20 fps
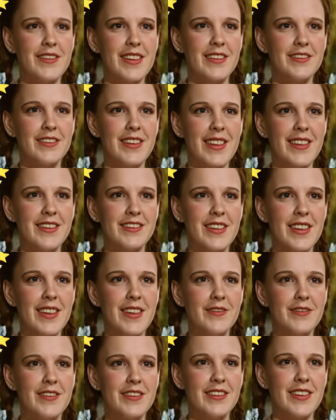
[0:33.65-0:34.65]
It's high
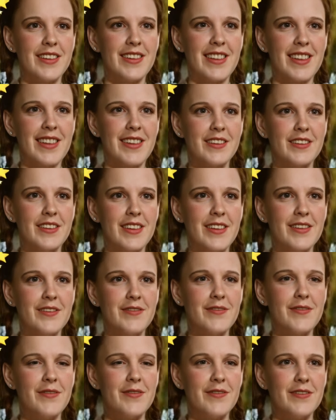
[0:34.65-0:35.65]
time to take action.
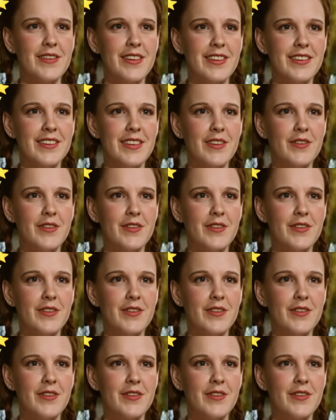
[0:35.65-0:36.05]
This